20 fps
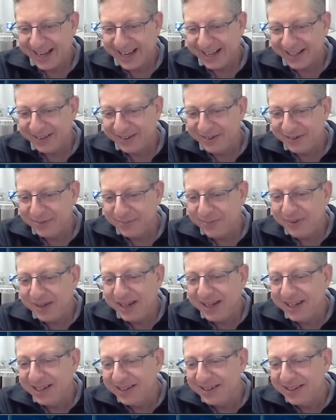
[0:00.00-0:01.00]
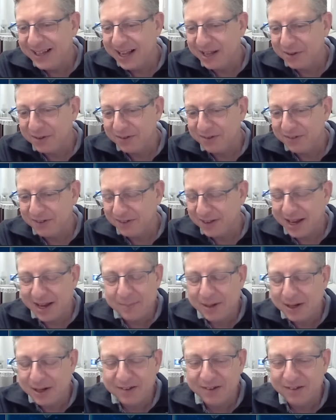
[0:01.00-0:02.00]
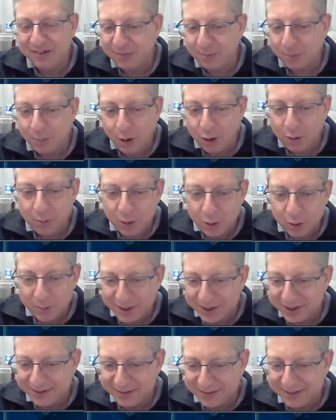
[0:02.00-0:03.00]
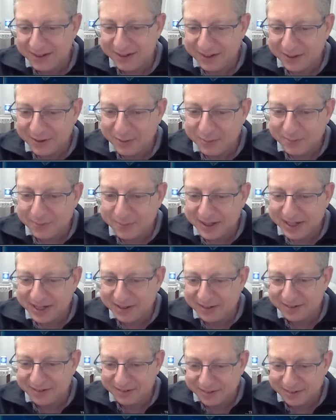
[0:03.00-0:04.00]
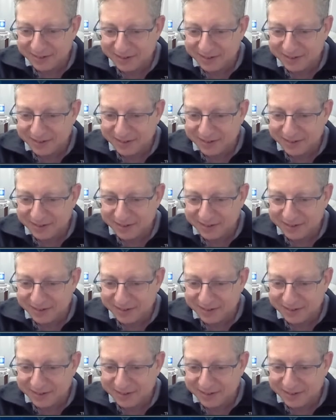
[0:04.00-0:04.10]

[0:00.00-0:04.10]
And to me, that's just, I mean, it's a small moment, you know, but it's